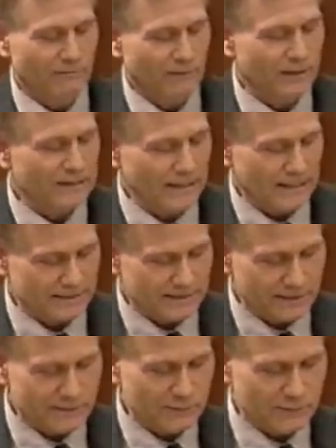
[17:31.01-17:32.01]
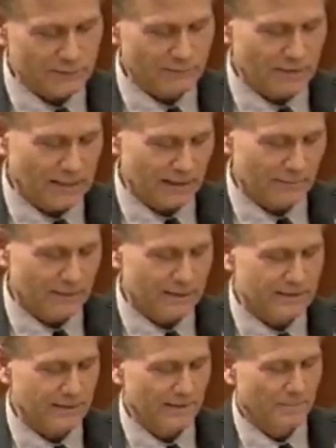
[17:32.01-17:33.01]
Fantastic sorts of
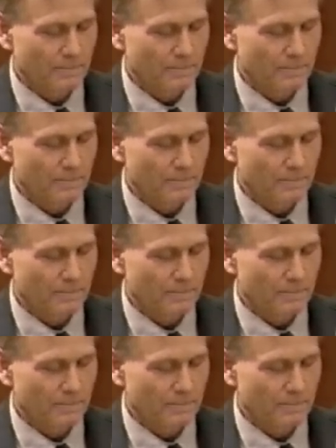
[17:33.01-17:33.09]
anatomies.